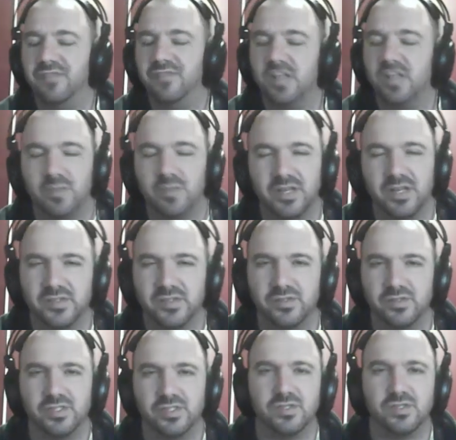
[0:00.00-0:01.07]
infinitely many
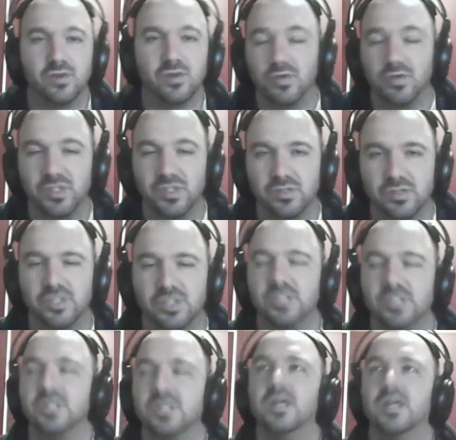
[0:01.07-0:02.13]
solutions or no
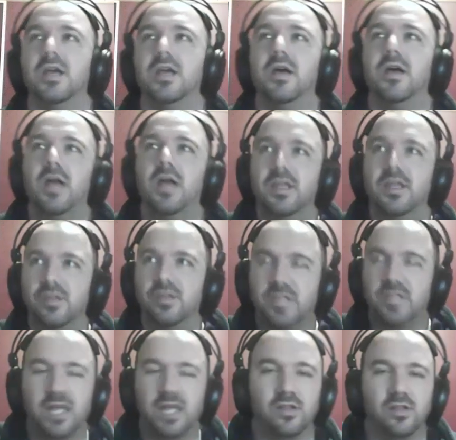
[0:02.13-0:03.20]
solutions, you
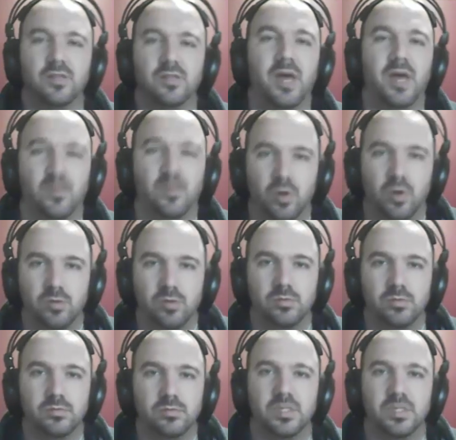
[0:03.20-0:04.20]
take a look at the bottom row.